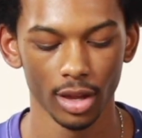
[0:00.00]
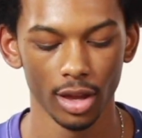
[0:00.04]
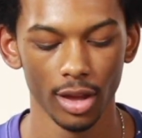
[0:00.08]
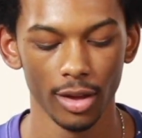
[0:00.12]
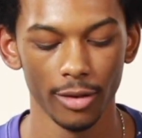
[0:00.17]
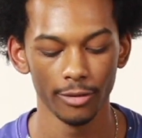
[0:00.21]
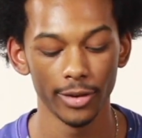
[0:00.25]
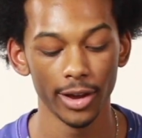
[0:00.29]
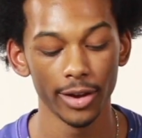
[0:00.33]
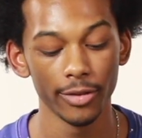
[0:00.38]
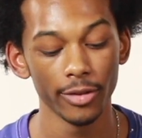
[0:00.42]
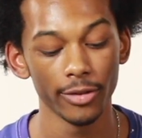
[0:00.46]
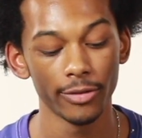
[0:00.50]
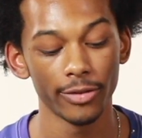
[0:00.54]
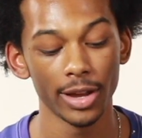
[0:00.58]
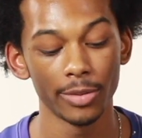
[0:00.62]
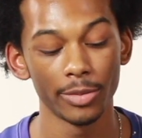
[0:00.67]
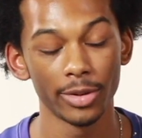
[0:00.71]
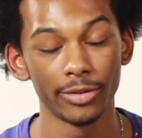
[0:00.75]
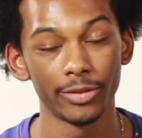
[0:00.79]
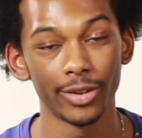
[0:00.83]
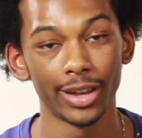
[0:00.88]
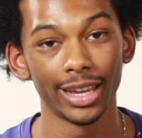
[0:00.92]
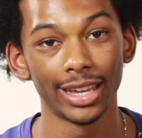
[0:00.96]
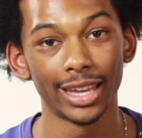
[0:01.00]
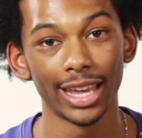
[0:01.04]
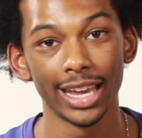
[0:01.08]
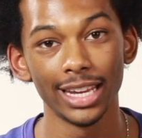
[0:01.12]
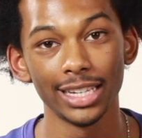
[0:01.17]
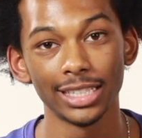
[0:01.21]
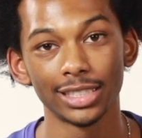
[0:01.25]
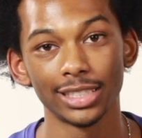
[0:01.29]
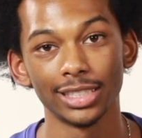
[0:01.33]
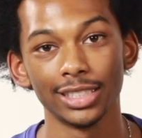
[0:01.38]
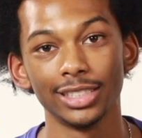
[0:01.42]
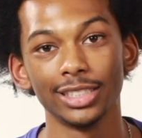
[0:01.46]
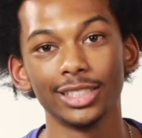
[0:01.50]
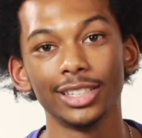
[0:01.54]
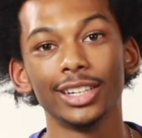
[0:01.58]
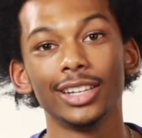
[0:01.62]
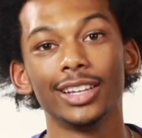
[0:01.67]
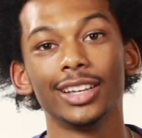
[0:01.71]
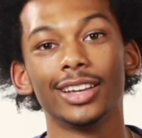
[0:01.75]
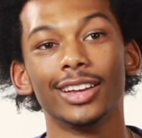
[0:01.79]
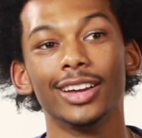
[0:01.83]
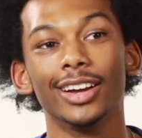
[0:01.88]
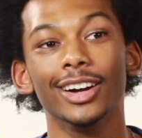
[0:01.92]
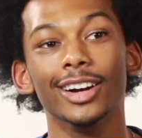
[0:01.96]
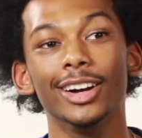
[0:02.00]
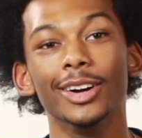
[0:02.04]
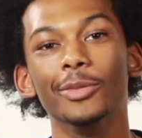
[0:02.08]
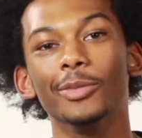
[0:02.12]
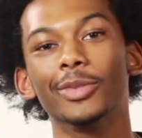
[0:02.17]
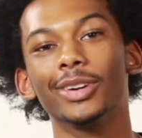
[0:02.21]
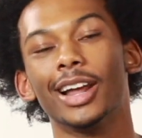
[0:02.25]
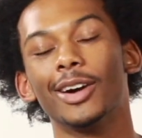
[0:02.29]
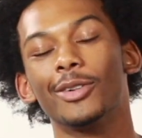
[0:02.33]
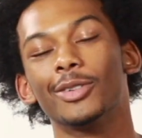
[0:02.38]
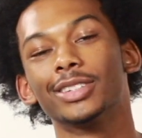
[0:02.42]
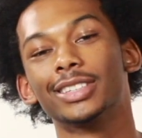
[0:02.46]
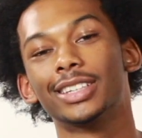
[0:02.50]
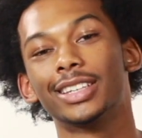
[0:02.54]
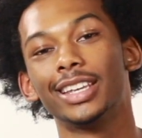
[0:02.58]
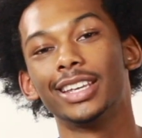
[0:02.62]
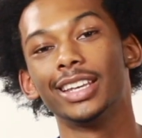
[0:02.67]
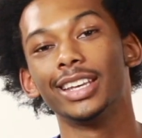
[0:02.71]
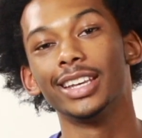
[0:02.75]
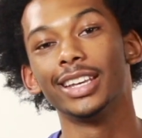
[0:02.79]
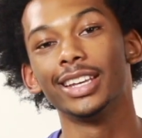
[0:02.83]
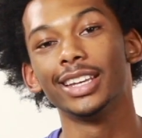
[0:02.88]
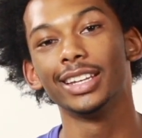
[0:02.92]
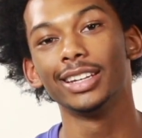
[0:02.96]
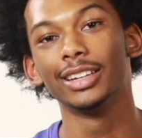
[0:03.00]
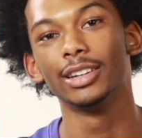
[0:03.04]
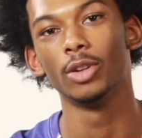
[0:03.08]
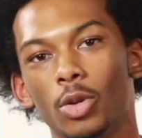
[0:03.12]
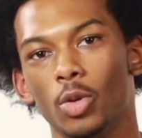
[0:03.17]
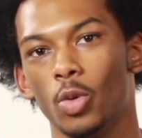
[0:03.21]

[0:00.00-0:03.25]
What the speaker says: Favorite family vacation? When I was a kid,